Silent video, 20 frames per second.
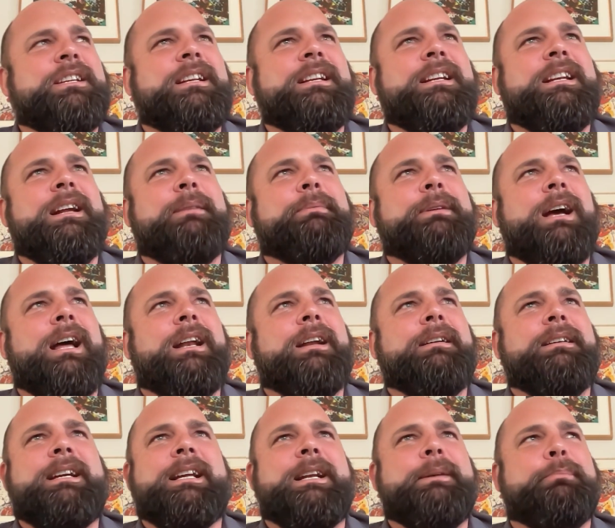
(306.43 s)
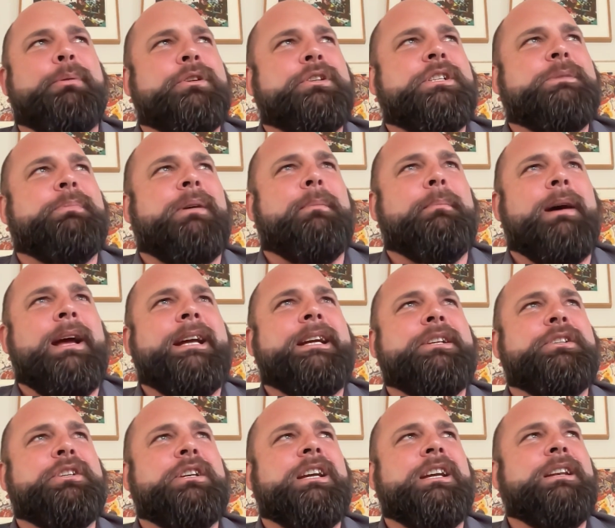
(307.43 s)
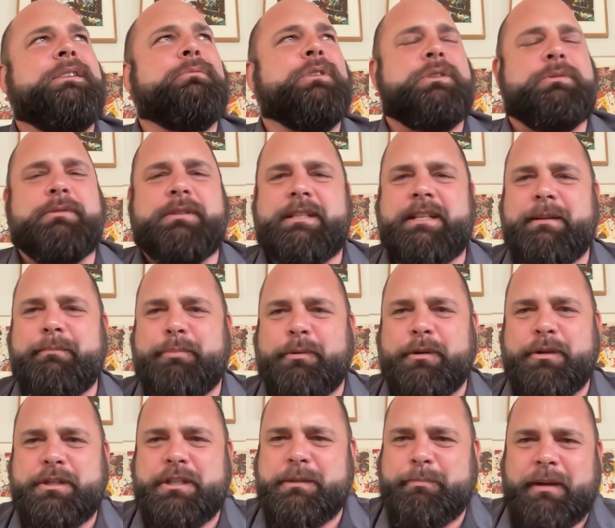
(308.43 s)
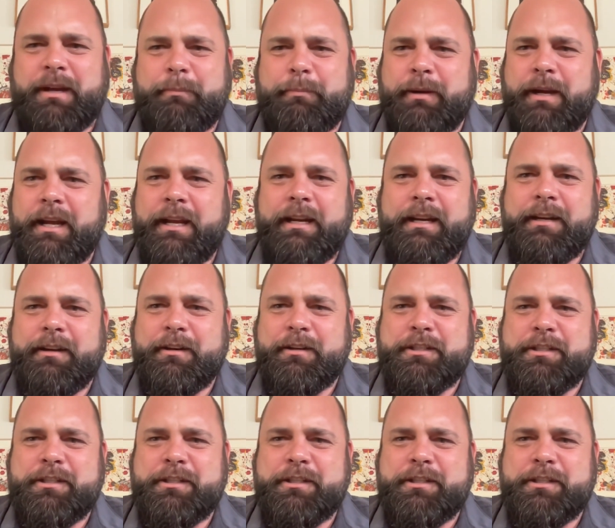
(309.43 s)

ended up getting purchased by Mycogen, which was then purchased by Pioneer.